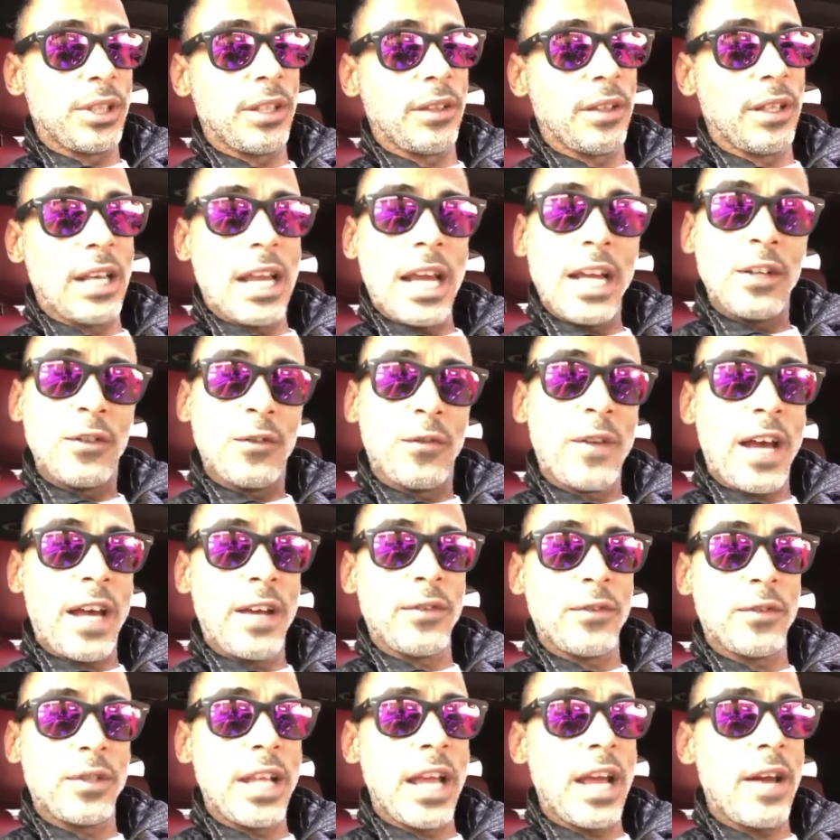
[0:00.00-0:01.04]
nice
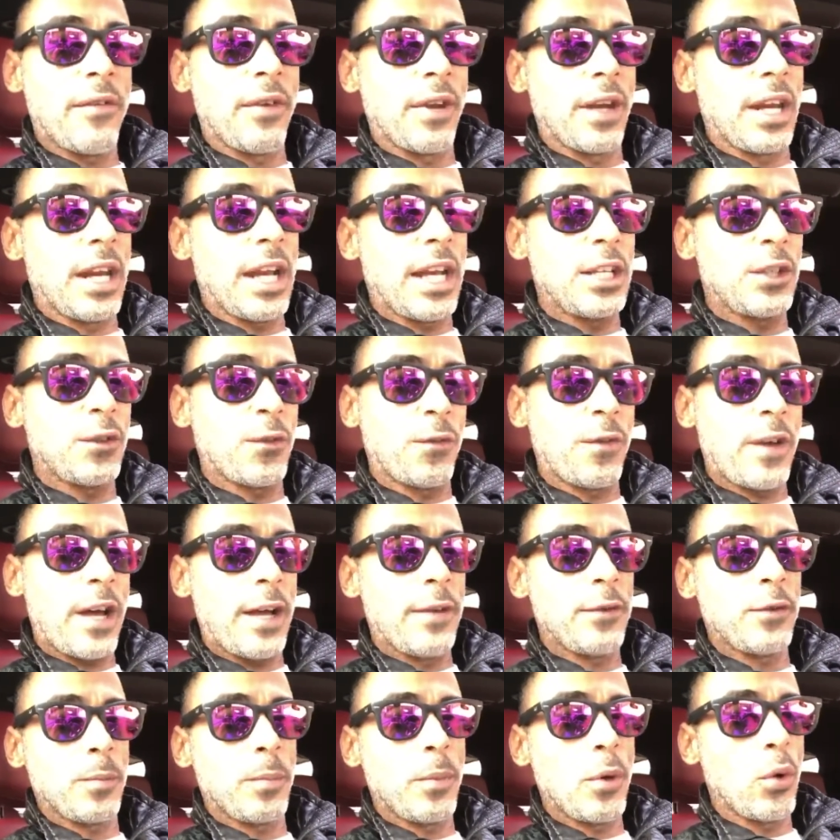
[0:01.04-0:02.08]
they have a nice
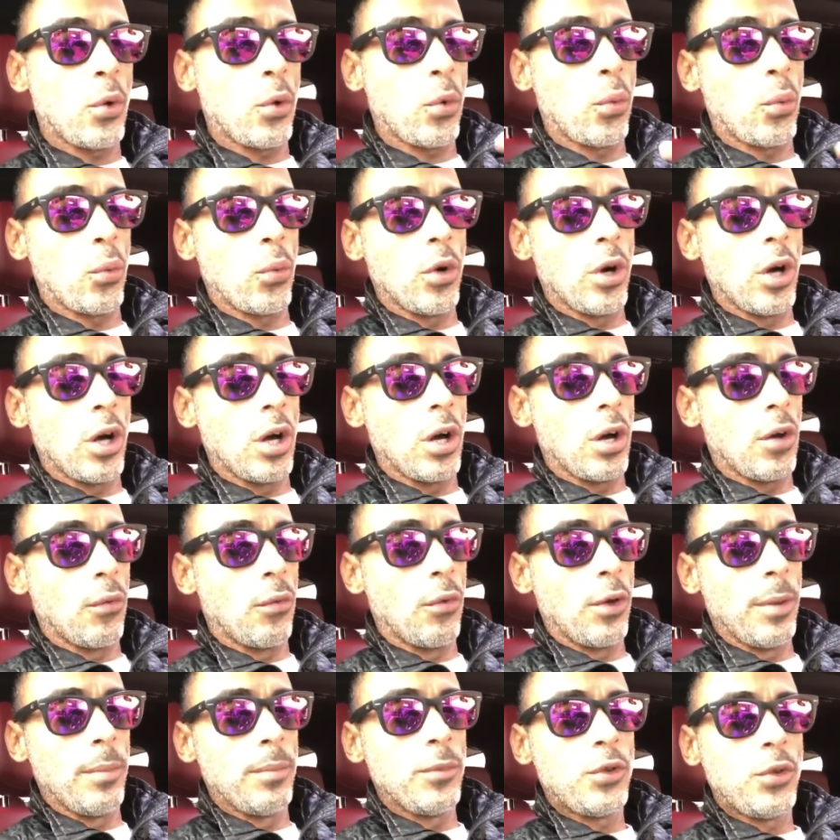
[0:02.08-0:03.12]
5-spoke rim
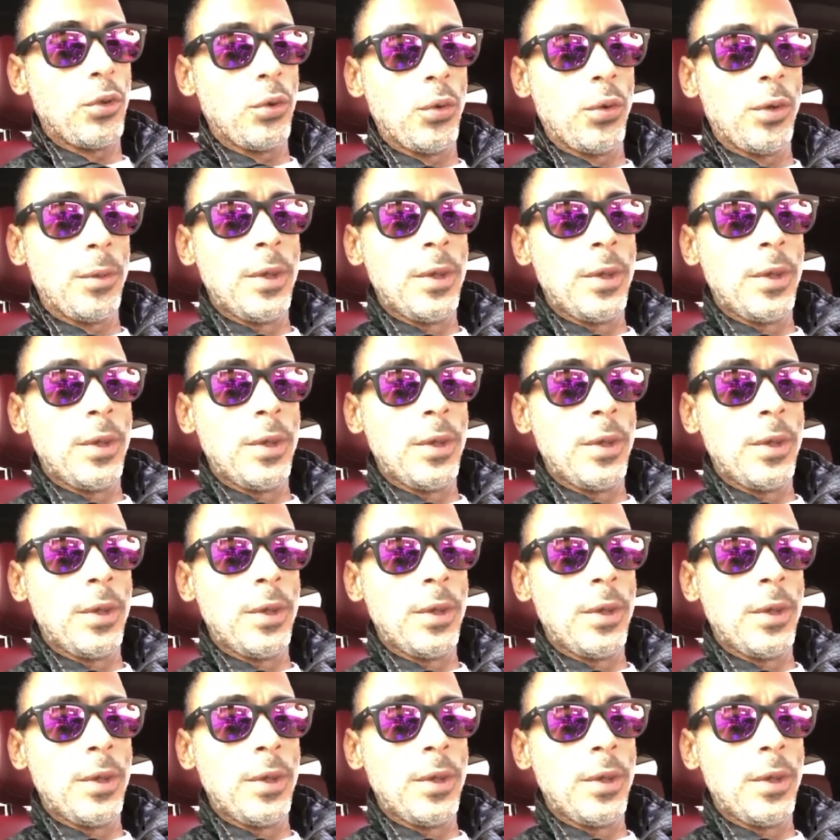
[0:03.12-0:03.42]
to them.